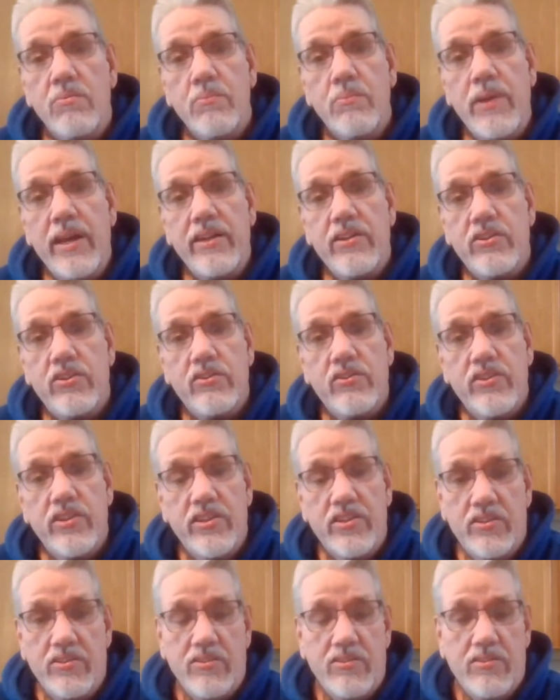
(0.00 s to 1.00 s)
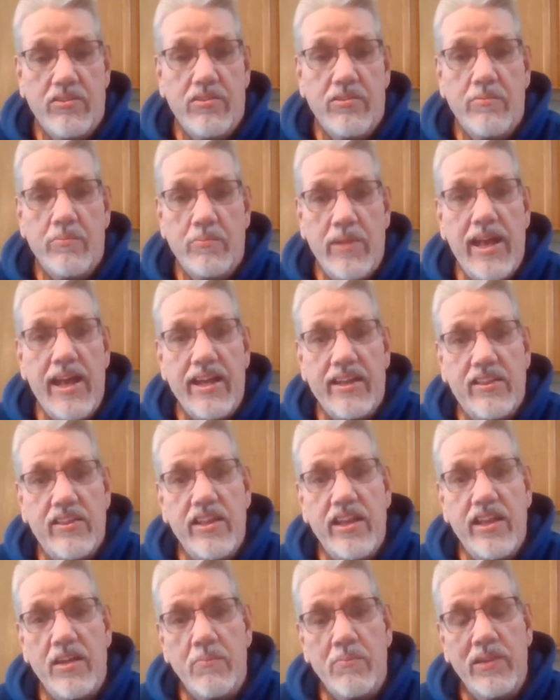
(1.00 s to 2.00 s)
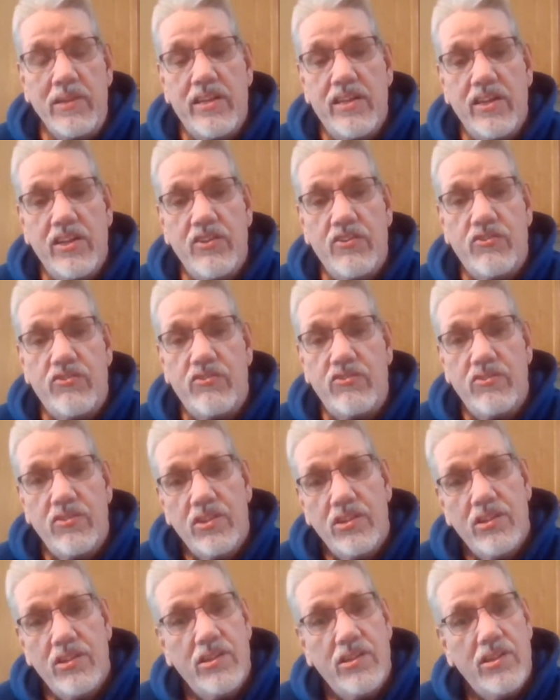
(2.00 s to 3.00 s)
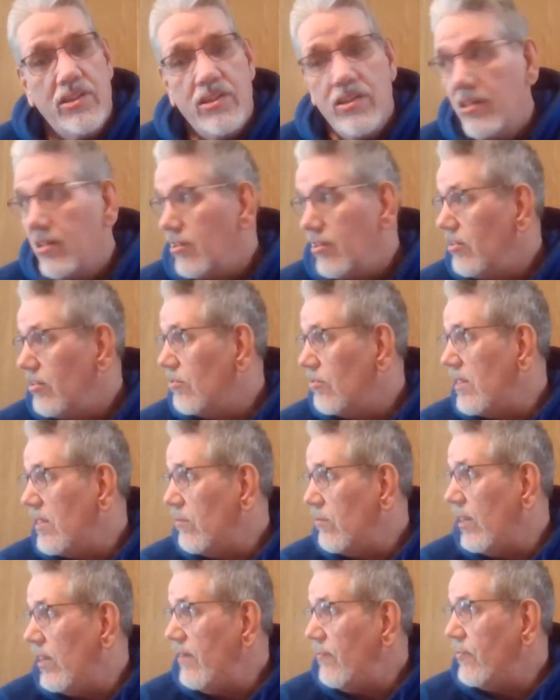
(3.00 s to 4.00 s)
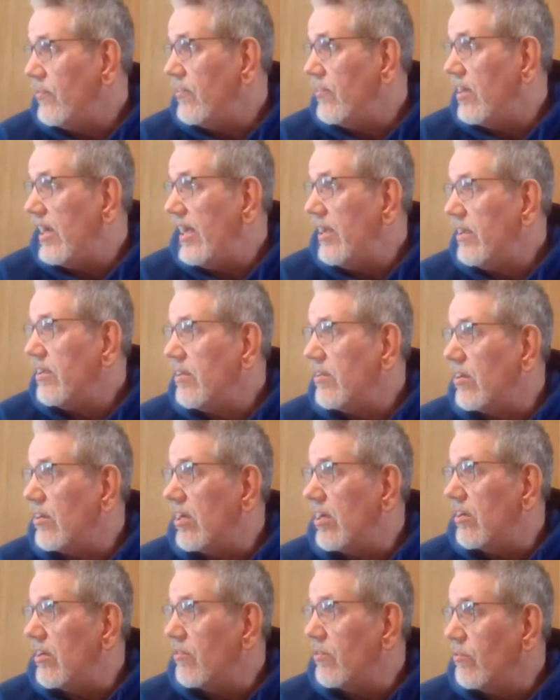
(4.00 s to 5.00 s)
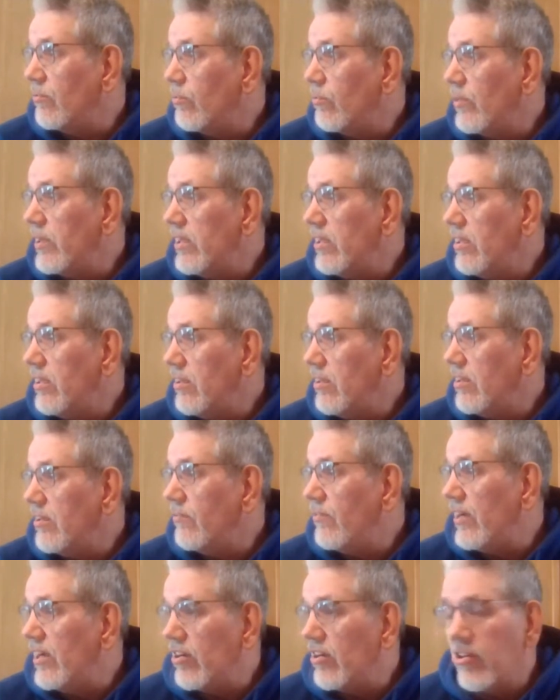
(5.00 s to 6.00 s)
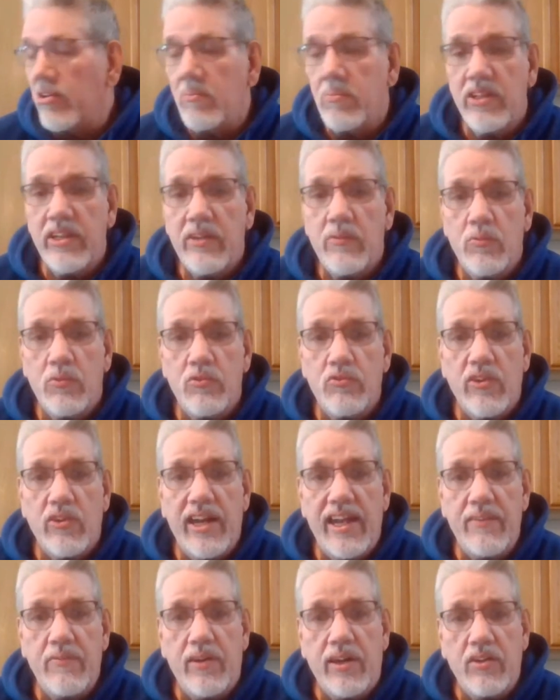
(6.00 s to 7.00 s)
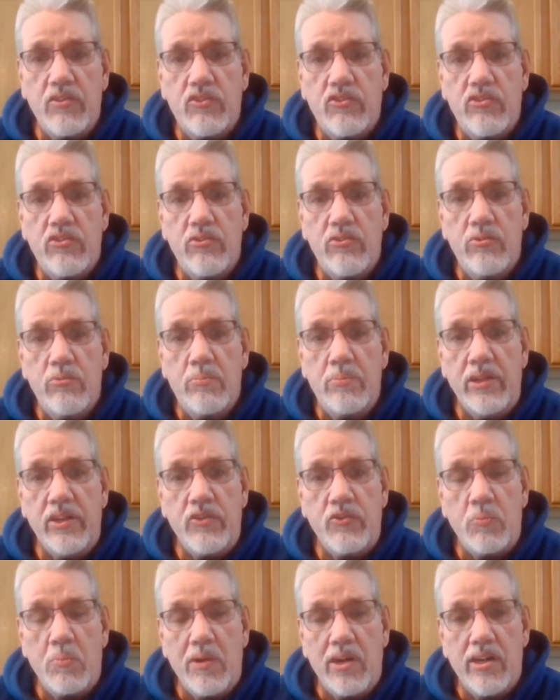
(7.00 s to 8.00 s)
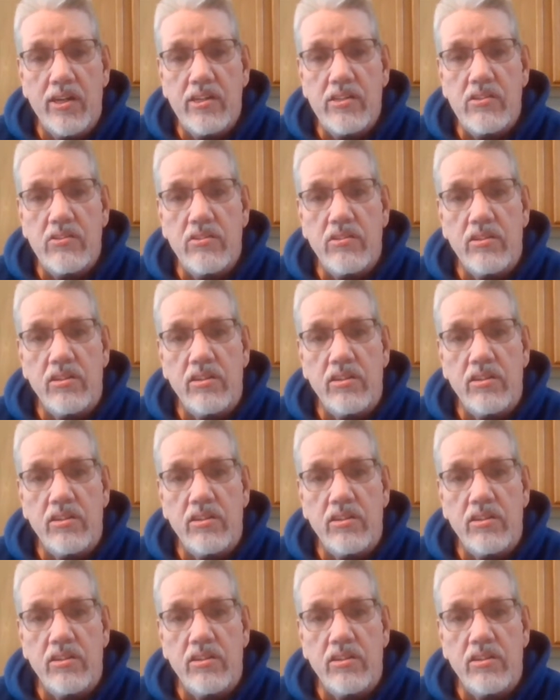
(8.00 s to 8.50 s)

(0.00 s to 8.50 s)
better than back then because, you know, my wife and I, we invariably will drive out to Bismarck,